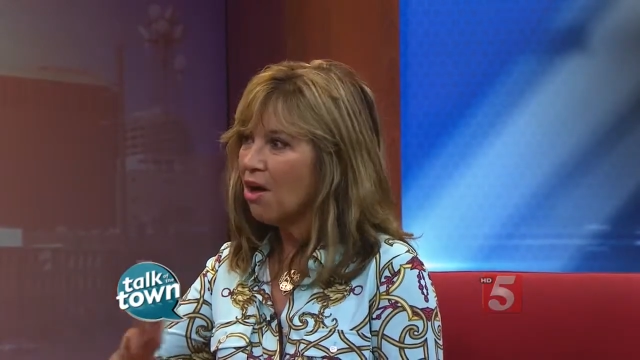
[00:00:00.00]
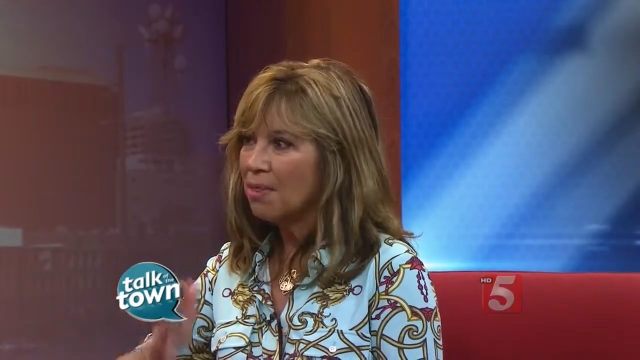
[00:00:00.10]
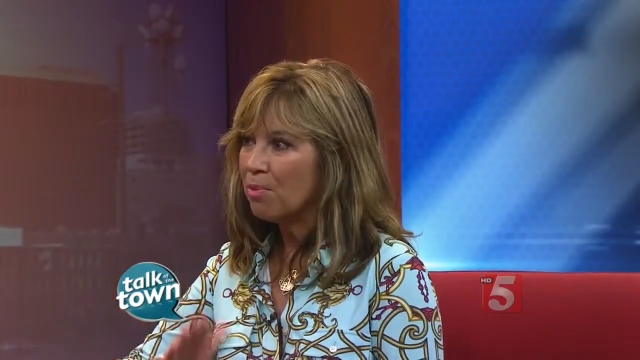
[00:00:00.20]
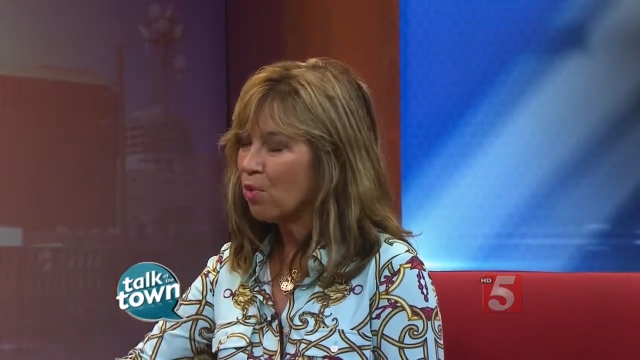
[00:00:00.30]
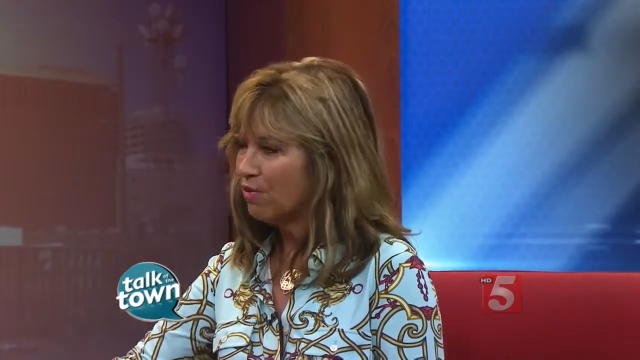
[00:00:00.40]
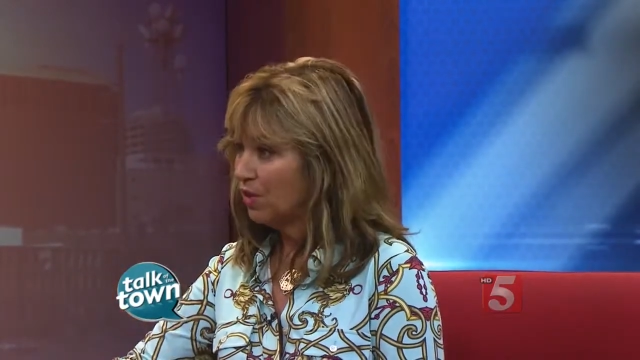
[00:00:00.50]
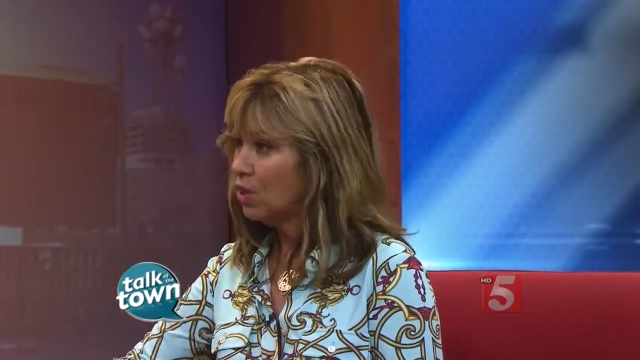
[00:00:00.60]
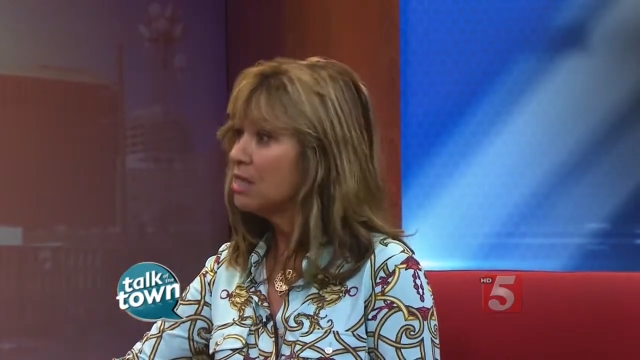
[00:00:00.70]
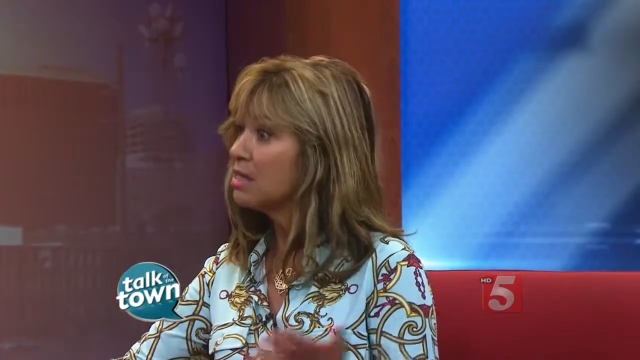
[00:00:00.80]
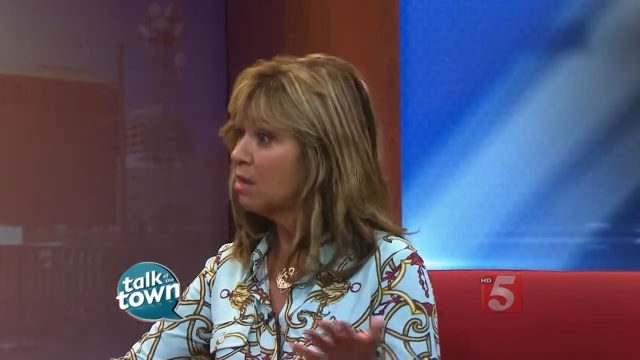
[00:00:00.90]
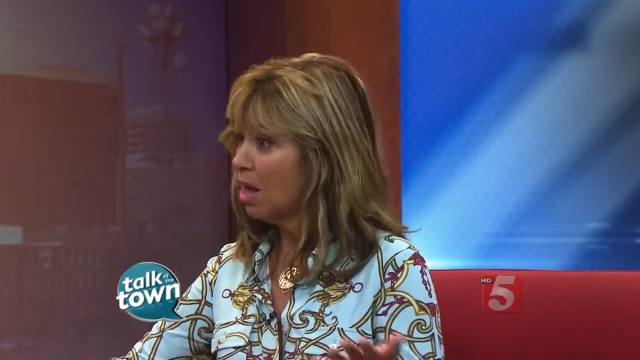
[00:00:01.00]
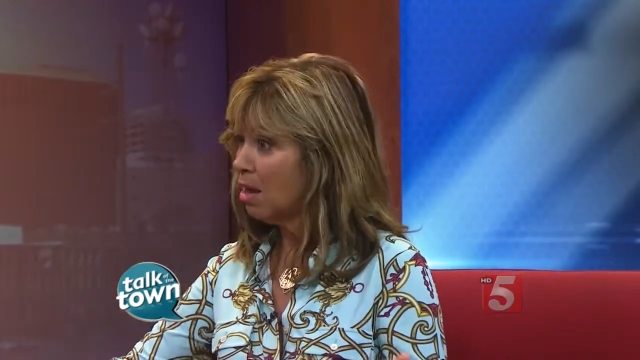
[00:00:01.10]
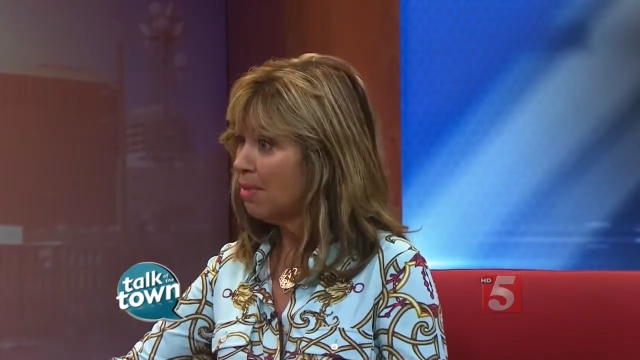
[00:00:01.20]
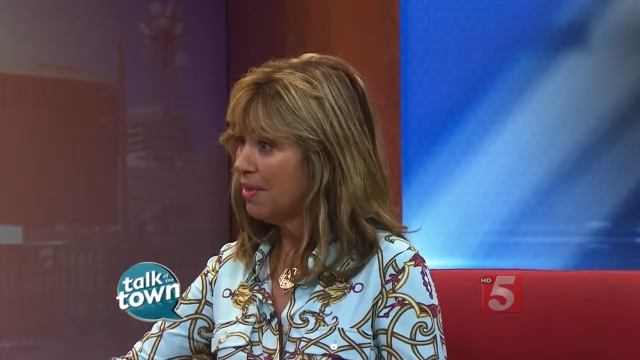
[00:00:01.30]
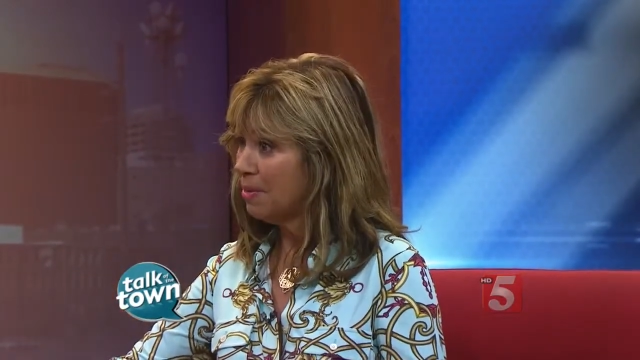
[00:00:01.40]
on the board of Gilda's
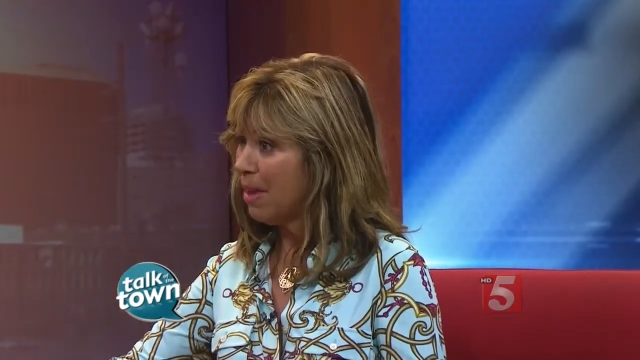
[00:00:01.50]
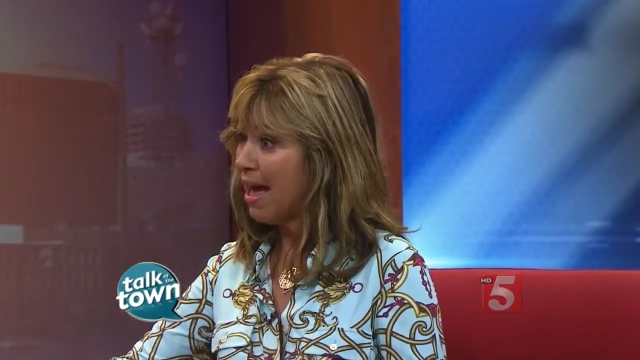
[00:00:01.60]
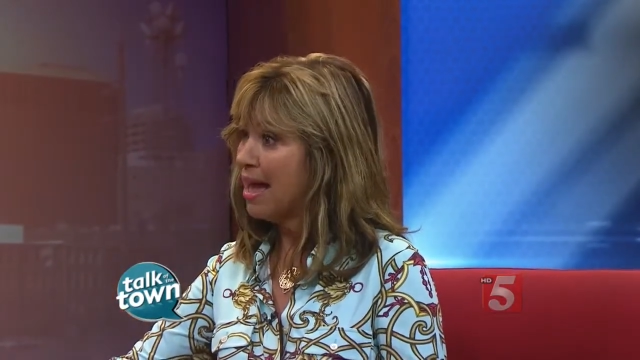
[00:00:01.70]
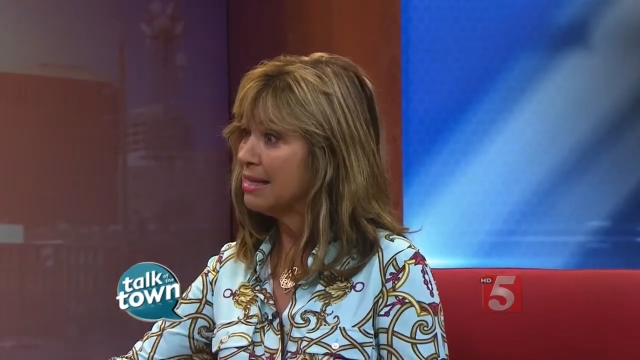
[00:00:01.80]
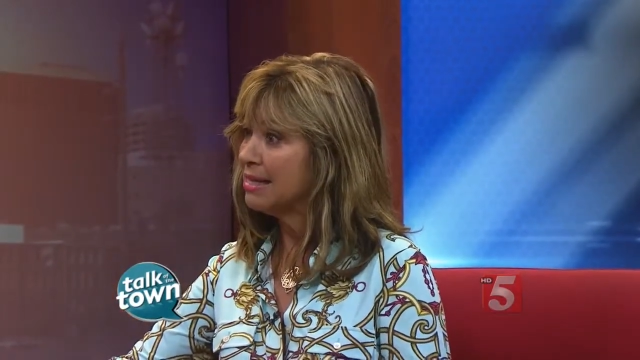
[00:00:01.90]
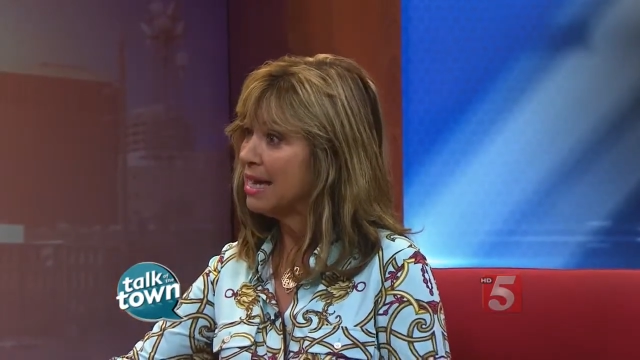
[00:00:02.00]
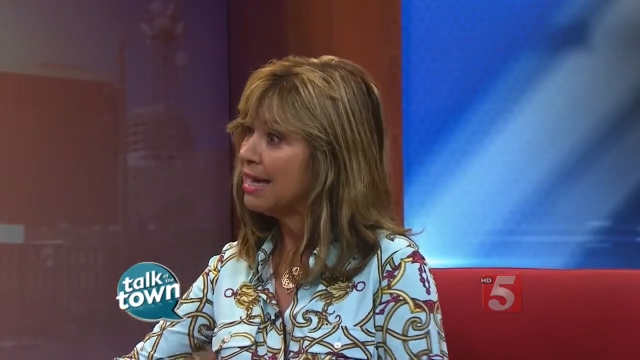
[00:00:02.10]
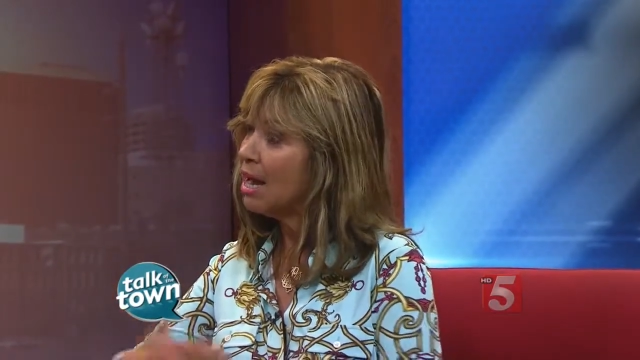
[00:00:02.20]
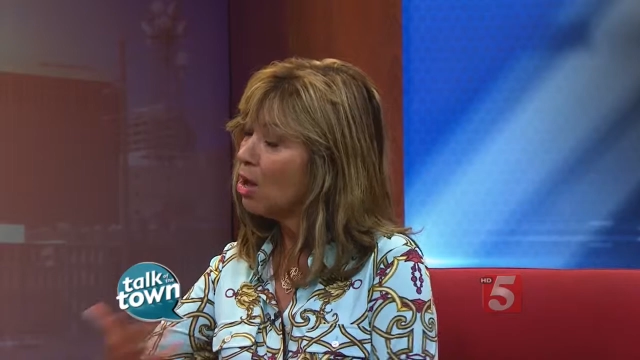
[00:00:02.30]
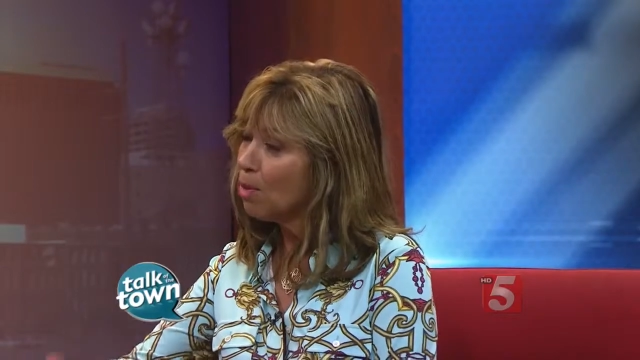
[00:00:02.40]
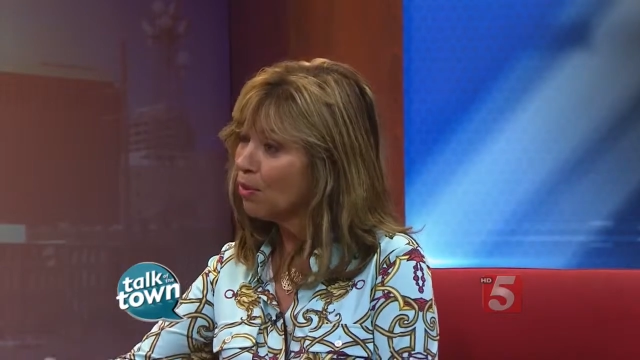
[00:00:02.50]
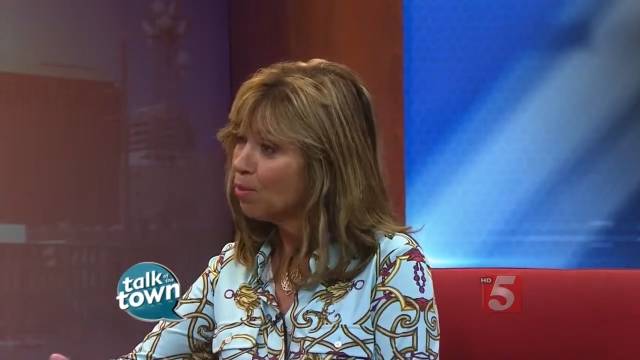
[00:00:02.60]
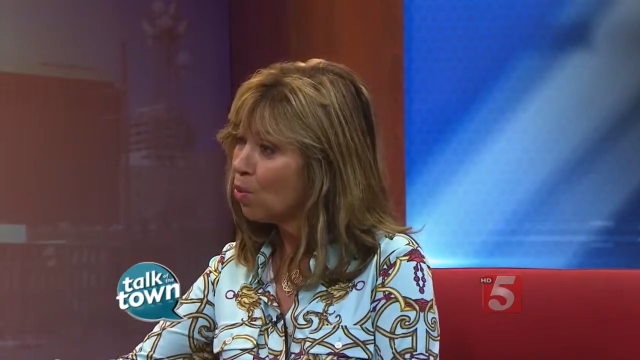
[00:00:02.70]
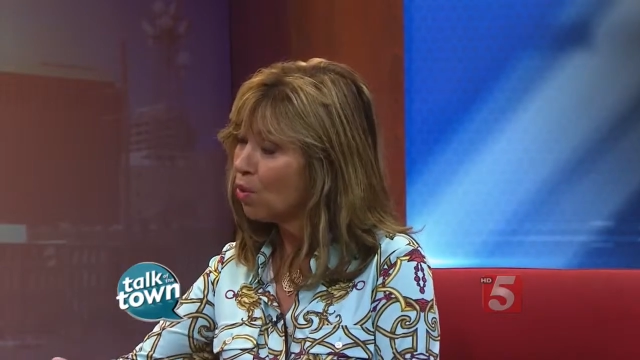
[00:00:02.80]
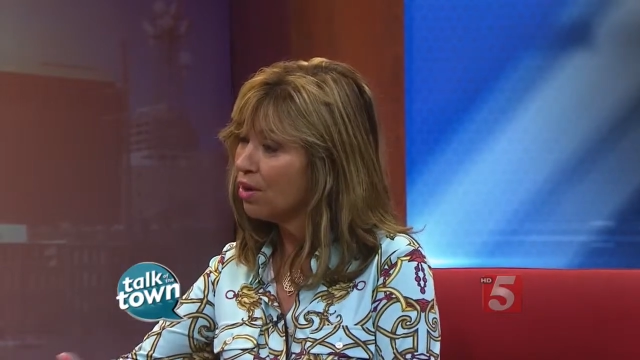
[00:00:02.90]
Club in the past, and now I'm on the
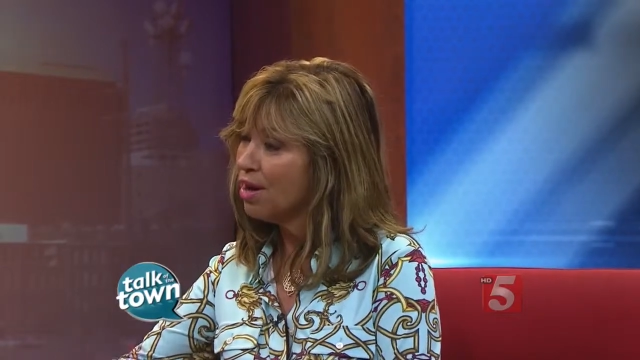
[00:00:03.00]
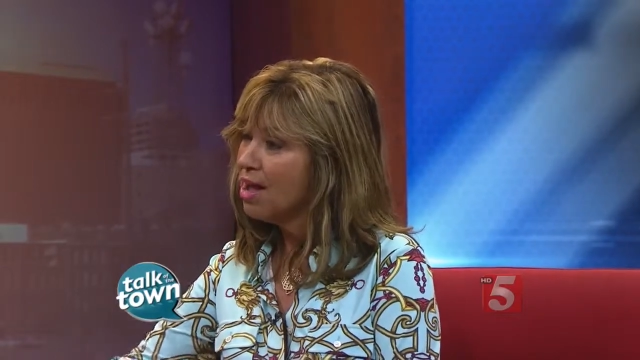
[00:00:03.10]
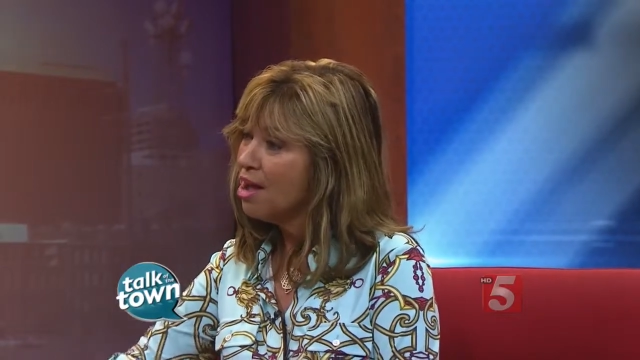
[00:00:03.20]
board